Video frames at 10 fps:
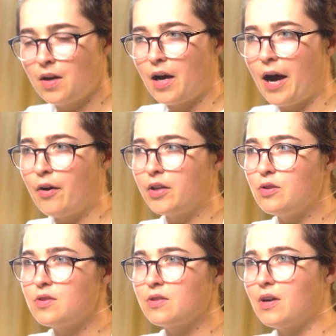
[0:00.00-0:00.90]
How can
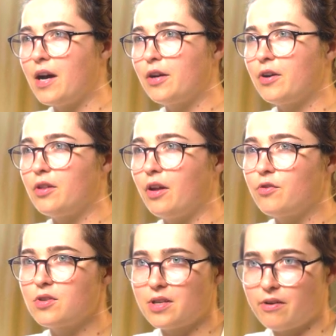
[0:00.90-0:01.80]
you still honor and love
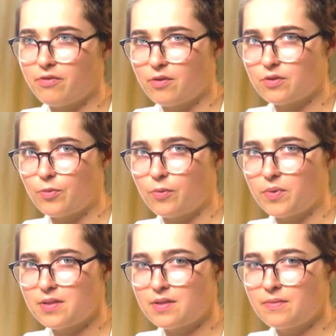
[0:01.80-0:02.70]
yourself in those
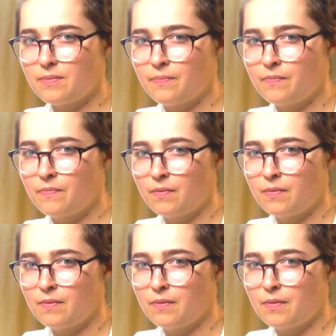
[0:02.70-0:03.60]
moments?
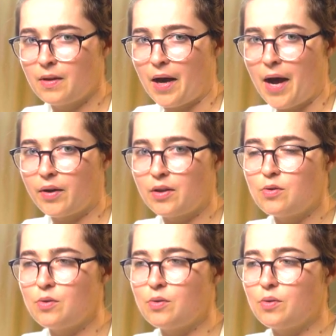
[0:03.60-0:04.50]
How can
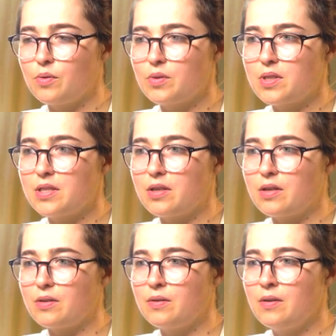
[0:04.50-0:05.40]
you
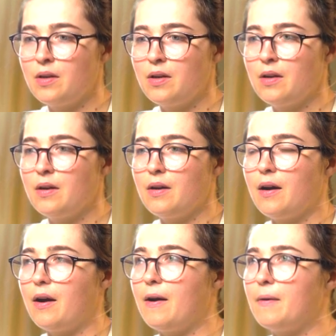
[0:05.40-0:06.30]
still,
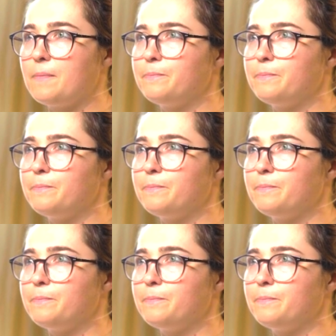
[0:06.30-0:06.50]
how